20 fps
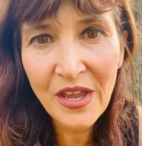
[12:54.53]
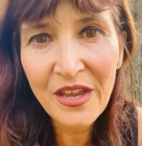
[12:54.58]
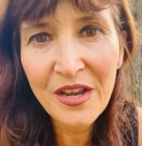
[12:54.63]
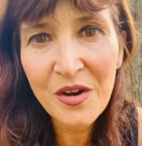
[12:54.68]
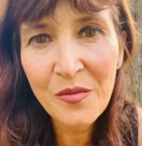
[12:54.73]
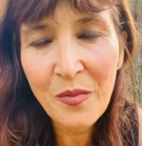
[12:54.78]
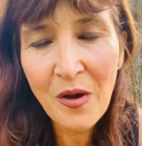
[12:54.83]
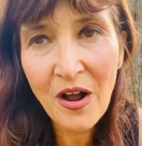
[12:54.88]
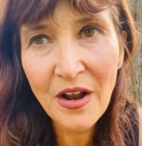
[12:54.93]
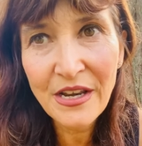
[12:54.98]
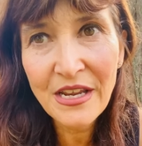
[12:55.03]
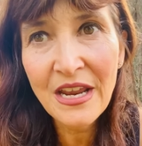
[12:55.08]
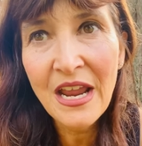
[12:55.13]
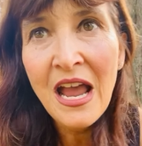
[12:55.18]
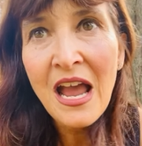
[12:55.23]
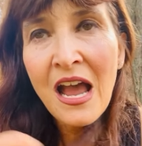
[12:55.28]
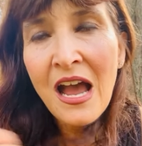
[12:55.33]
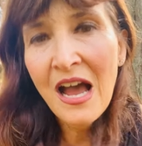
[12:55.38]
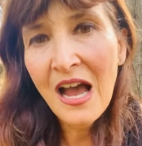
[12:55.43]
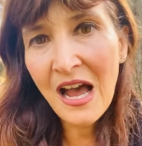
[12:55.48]
in a body
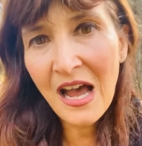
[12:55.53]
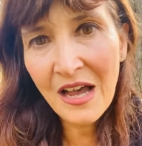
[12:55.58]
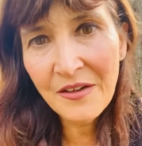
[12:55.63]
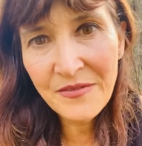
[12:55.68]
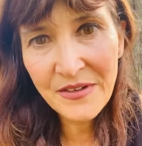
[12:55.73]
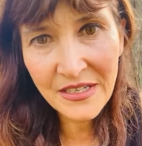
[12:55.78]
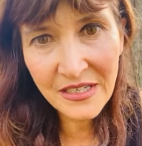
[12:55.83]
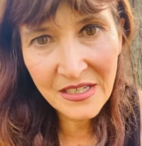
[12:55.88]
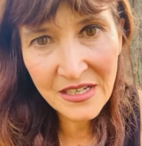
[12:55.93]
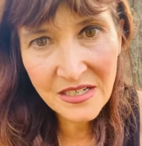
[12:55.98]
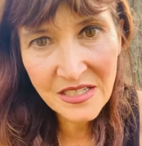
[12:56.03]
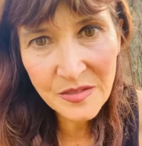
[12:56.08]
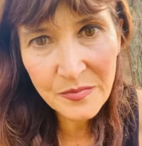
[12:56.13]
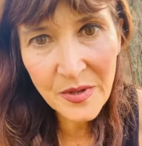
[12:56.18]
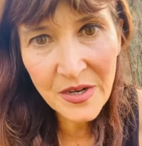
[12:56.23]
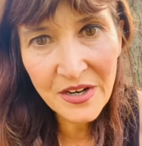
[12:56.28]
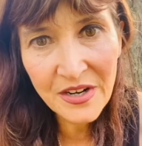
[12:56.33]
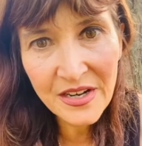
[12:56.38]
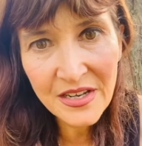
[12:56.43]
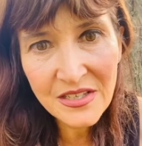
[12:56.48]
having an
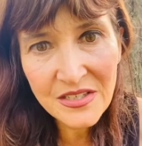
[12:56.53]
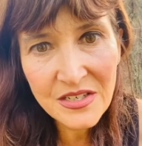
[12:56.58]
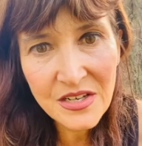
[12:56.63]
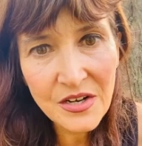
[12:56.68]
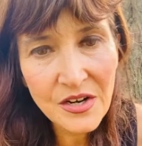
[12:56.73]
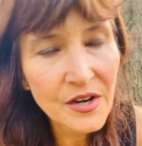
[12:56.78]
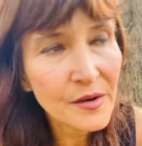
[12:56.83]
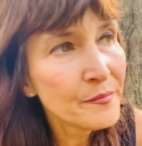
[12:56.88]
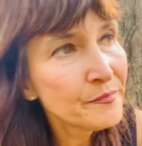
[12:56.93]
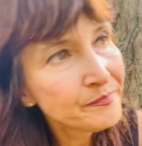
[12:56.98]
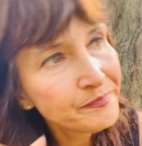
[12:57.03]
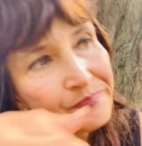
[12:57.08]
experience here.